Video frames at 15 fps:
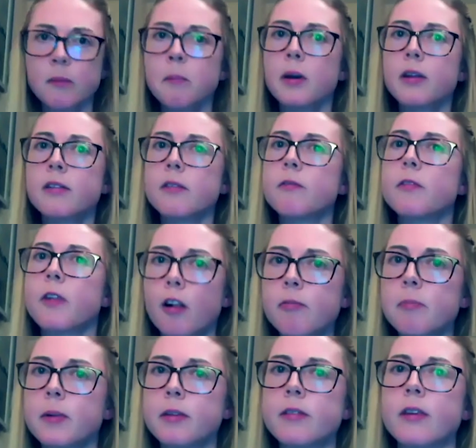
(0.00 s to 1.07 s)
about its
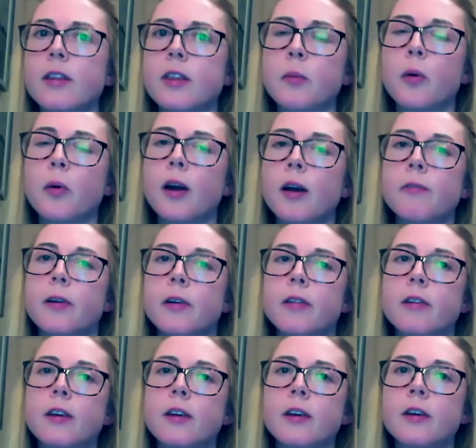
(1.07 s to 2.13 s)
involvement in the war
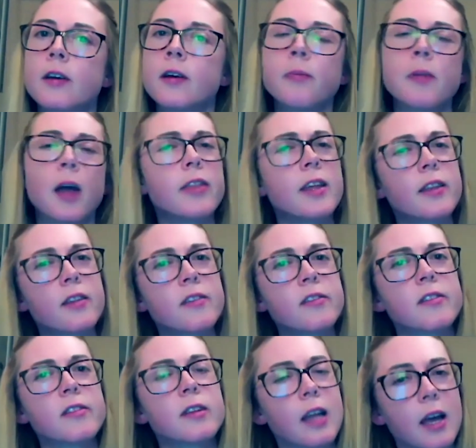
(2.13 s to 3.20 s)
effort. I think
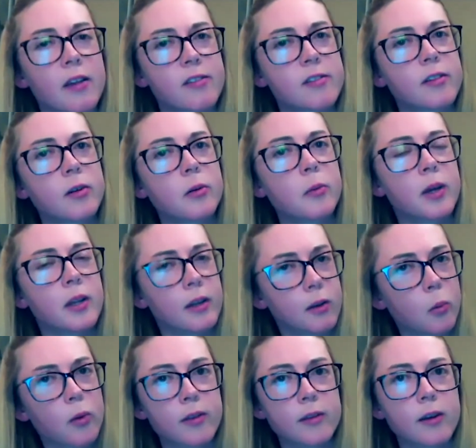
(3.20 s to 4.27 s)
this is less so in
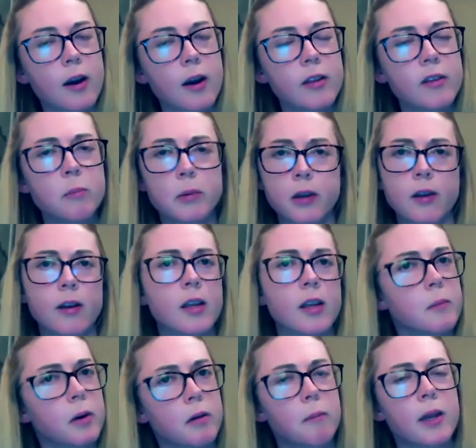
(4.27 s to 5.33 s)
Northern Ireland,
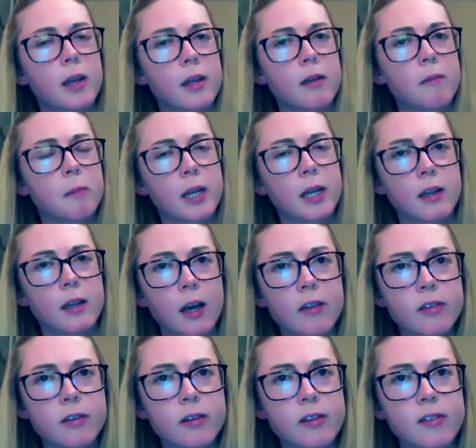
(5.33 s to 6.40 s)
particularly among many, many
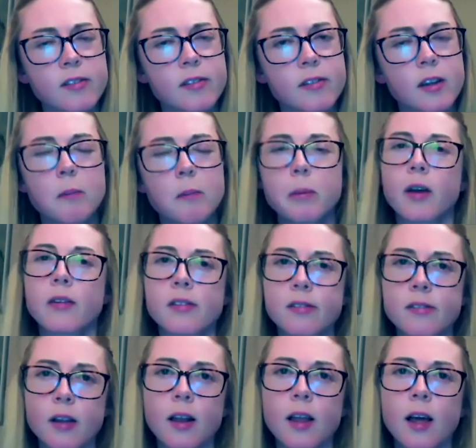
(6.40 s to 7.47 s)
nationalists, because it
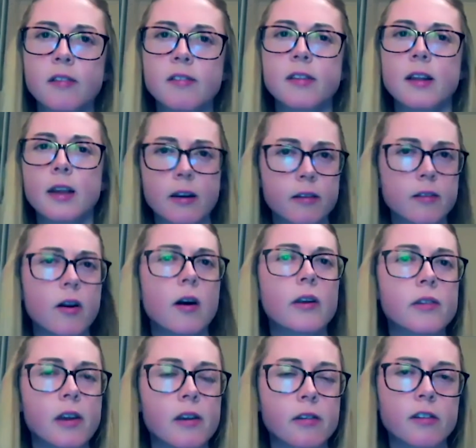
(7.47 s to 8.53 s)
still has the later
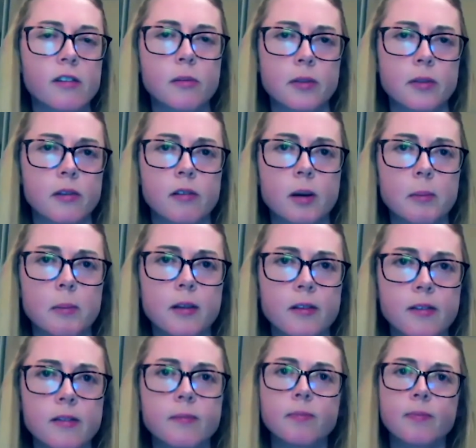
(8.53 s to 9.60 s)
connotations with the
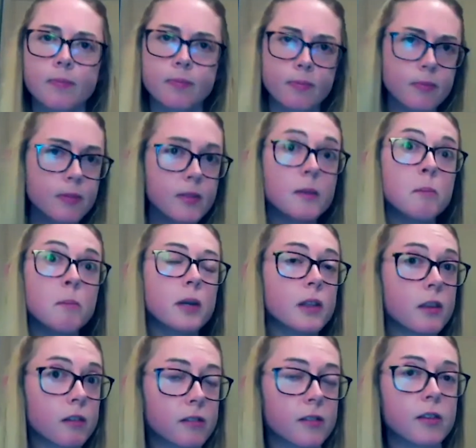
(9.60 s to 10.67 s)
Troubles. But
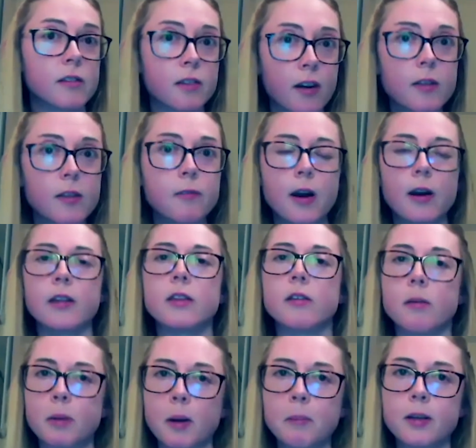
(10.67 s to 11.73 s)
in the south of Ireland,
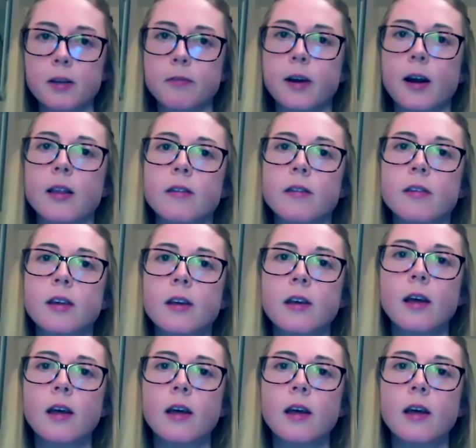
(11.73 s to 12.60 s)
the Republic of Ireland,